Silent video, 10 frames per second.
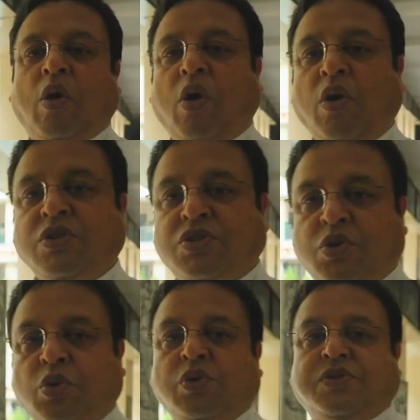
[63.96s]
All
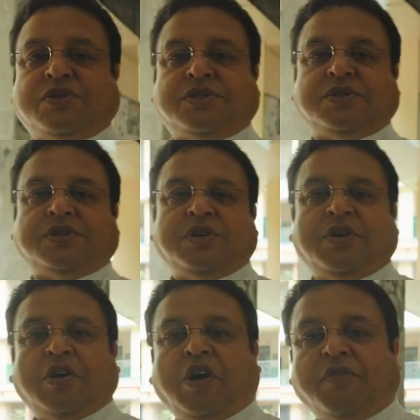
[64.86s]
schools
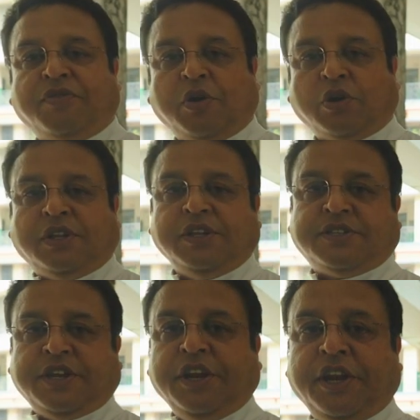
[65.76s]
of
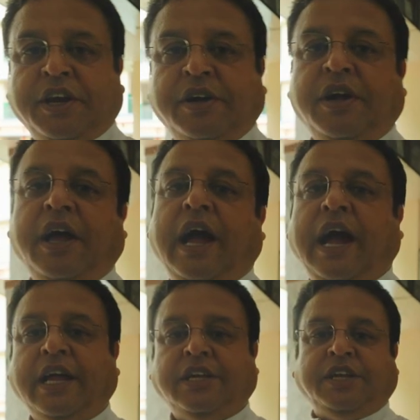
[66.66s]
Northeast India
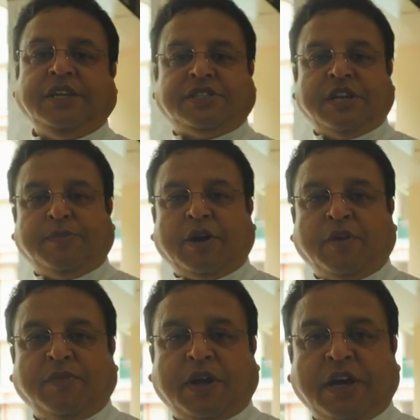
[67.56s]
and eastern part
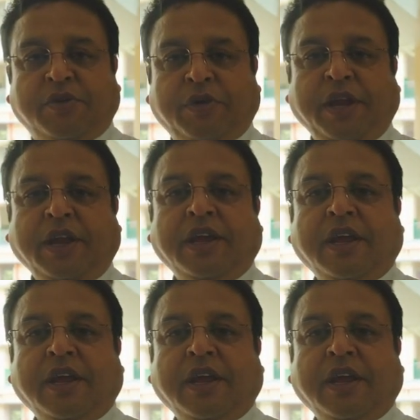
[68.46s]
of the country